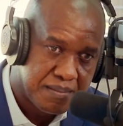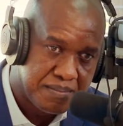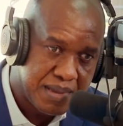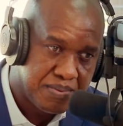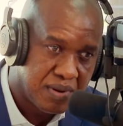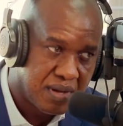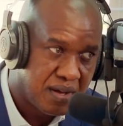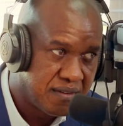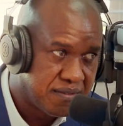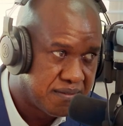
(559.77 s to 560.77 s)
people
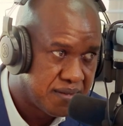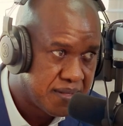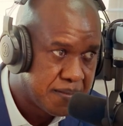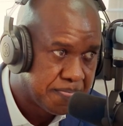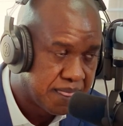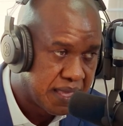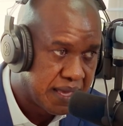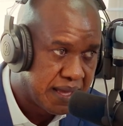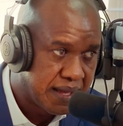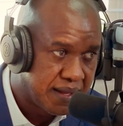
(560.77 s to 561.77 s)
of
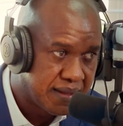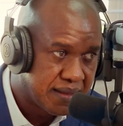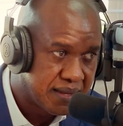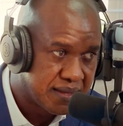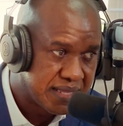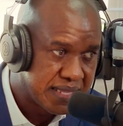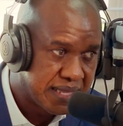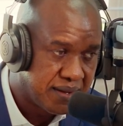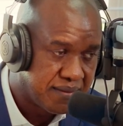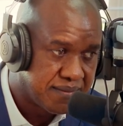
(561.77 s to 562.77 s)
uh,
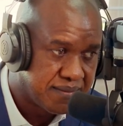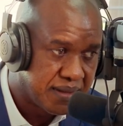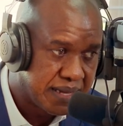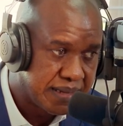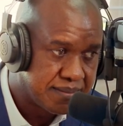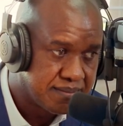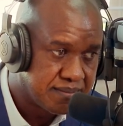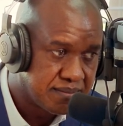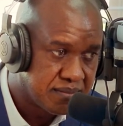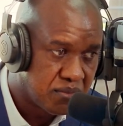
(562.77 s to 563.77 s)
of um,
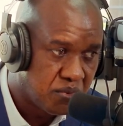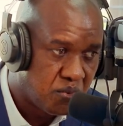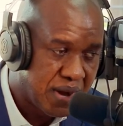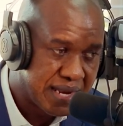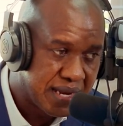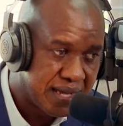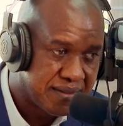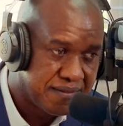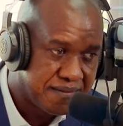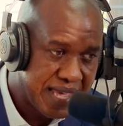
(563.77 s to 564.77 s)
who are not
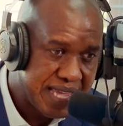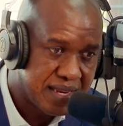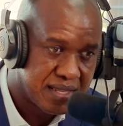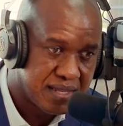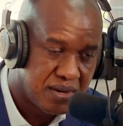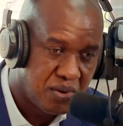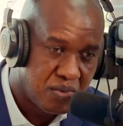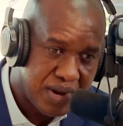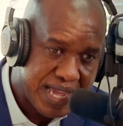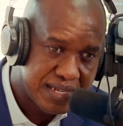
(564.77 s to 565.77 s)
faith
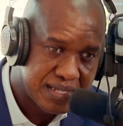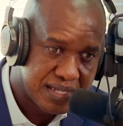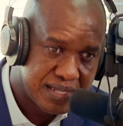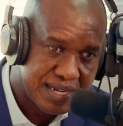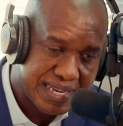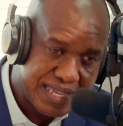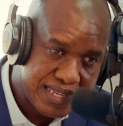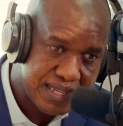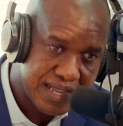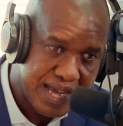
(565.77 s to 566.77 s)
oriented
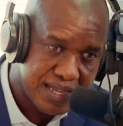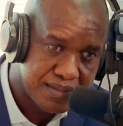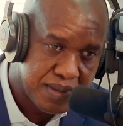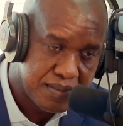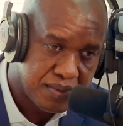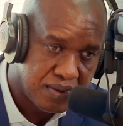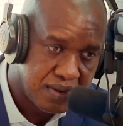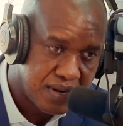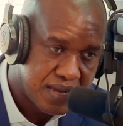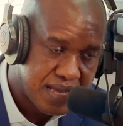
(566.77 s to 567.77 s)
leading God's
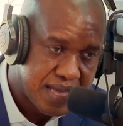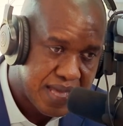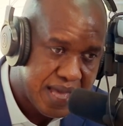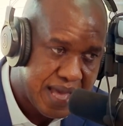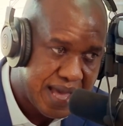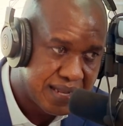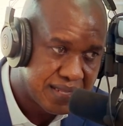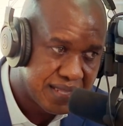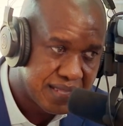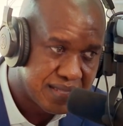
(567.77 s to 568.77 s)
people are
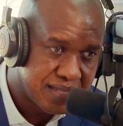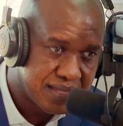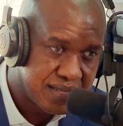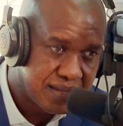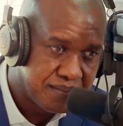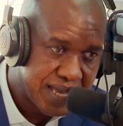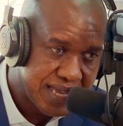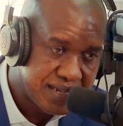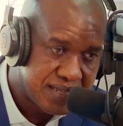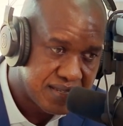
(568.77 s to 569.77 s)

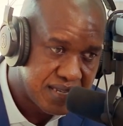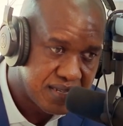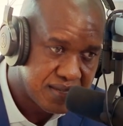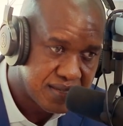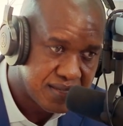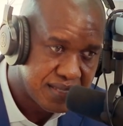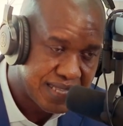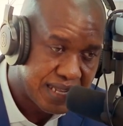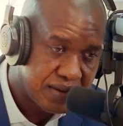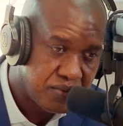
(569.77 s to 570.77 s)
making decisions
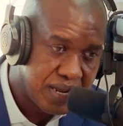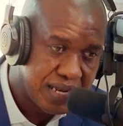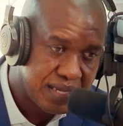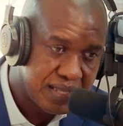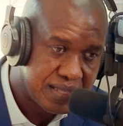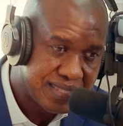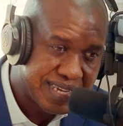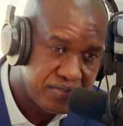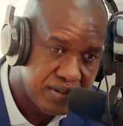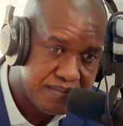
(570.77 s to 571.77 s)
that are really
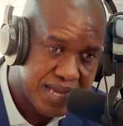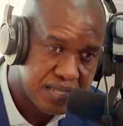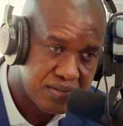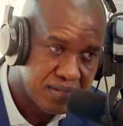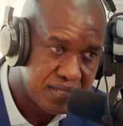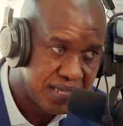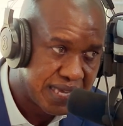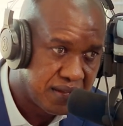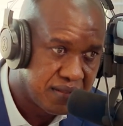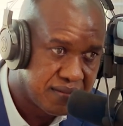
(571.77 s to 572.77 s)
detrimental to the
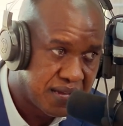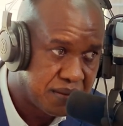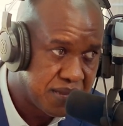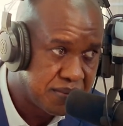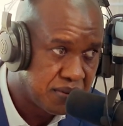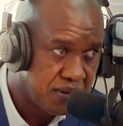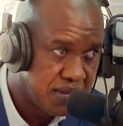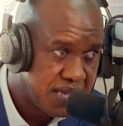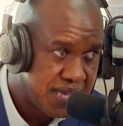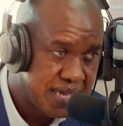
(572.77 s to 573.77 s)
health of our people.
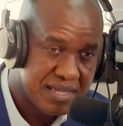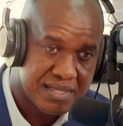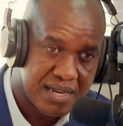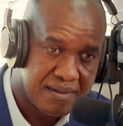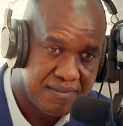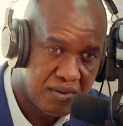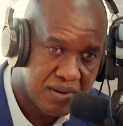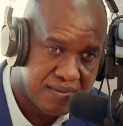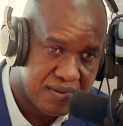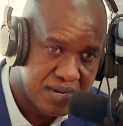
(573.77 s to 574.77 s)
In the state of
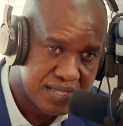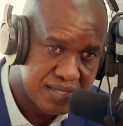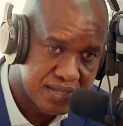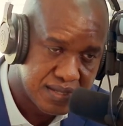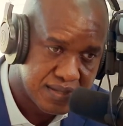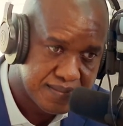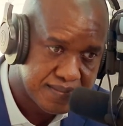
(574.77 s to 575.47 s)
Florida, for instance,